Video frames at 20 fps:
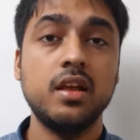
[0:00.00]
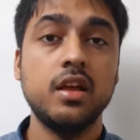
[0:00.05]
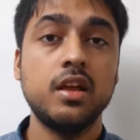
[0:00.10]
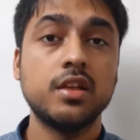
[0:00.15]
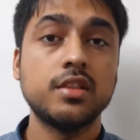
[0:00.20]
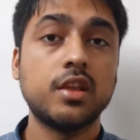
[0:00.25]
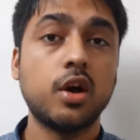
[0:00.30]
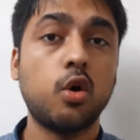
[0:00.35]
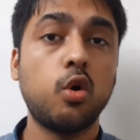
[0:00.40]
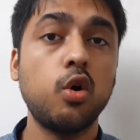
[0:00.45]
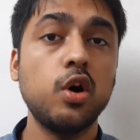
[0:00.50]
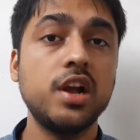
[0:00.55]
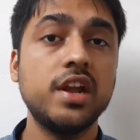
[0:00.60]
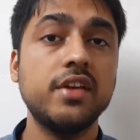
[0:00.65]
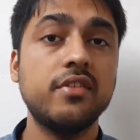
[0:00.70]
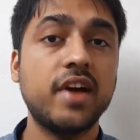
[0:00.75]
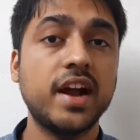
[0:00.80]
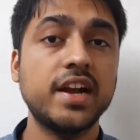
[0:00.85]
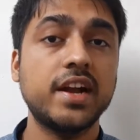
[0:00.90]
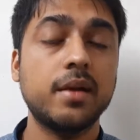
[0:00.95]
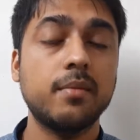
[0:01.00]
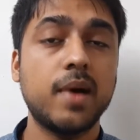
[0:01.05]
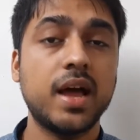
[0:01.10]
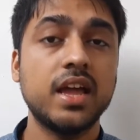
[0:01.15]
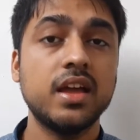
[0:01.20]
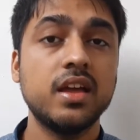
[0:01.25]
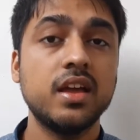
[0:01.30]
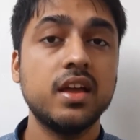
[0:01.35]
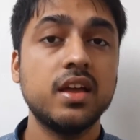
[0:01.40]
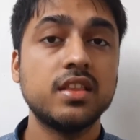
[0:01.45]
the whole divided by
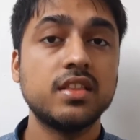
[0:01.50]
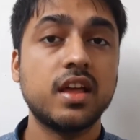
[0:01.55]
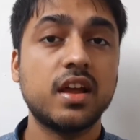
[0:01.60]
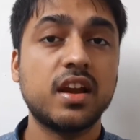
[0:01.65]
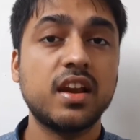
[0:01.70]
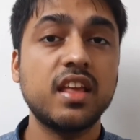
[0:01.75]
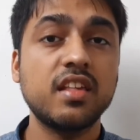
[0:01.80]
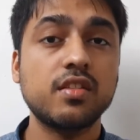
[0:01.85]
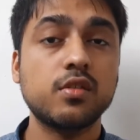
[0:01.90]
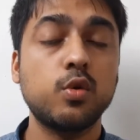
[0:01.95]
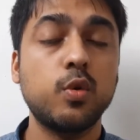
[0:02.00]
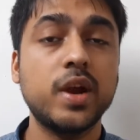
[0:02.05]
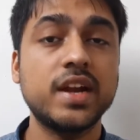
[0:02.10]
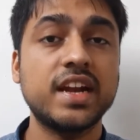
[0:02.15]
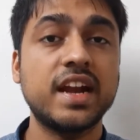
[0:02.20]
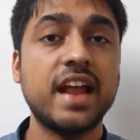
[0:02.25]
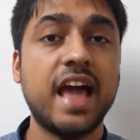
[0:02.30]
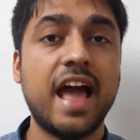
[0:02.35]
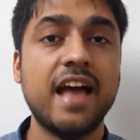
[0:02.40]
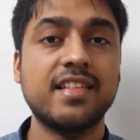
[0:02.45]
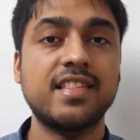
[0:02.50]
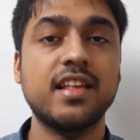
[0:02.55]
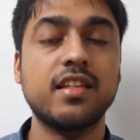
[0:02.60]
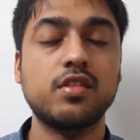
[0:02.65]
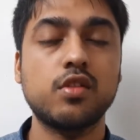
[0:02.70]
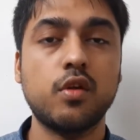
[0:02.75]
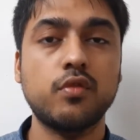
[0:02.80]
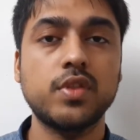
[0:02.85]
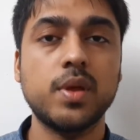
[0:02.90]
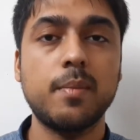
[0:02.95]
the risk-weighted assets
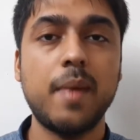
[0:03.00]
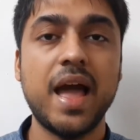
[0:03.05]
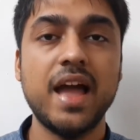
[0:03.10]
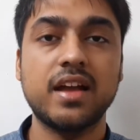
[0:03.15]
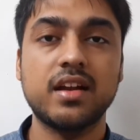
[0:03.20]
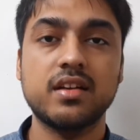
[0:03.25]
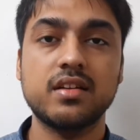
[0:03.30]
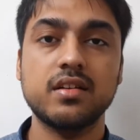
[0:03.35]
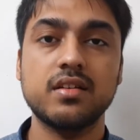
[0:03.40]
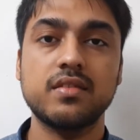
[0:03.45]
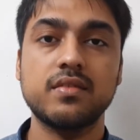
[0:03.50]
of the bank.